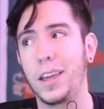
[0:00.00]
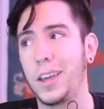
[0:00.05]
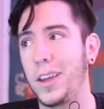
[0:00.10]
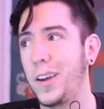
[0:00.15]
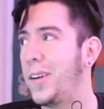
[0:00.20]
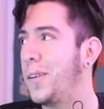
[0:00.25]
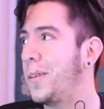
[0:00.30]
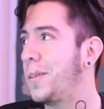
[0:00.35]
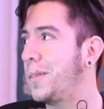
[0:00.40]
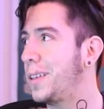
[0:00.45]

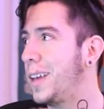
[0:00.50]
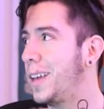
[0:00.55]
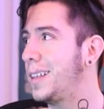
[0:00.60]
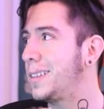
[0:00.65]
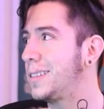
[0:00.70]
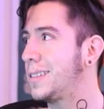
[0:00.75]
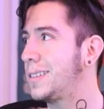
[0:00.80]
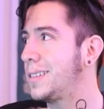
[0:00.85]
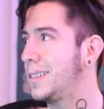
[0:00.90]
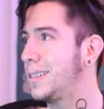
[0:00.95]
Thank you.
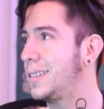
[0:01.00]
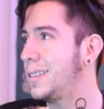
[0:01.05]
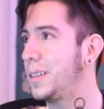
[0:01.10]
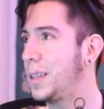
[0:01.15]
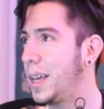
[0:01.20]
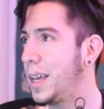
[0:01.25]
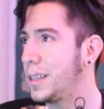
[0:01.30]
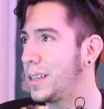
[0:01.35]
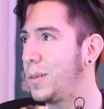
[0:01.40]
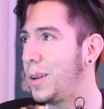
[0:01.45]
Yes,
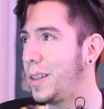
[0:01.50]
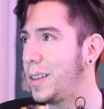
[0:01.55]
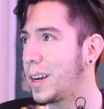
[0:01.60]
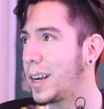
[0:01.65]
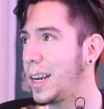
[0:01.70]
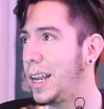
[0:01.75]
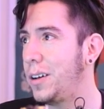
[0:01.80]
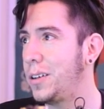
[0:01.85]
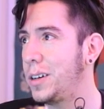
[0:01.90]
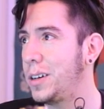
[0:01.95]
the
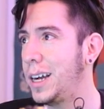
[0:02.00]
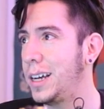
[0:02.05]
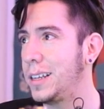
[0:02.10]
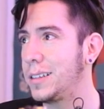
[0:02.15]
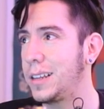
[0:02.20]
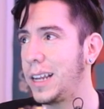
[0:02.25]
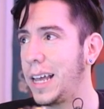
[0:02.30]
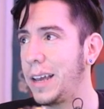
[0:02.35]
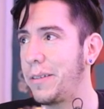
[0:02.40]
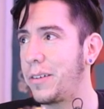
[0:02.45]
Blender Cloud
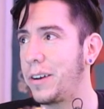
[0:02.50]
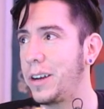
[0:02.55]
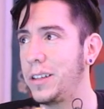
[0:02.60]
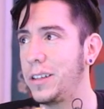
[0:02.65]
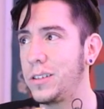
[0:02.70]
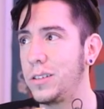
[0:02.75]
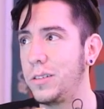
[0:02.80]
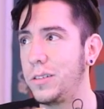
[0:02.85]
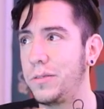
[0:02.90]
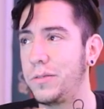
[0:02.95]
has
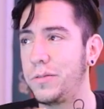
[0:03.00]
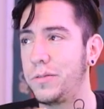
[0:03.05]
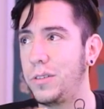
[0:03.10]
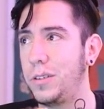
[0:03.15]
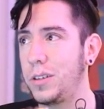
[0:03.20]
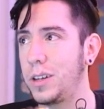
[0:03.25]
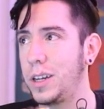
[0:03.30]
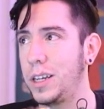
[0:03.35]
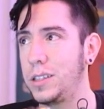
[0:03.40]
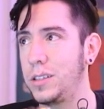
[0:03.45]
libraries of
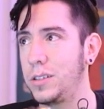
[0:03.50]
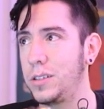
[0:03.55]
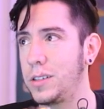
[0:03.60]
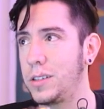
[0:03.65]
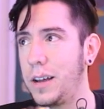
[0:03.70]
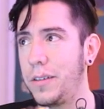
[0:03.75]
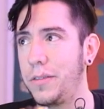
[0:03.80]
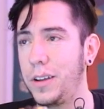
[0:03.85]
all kinds of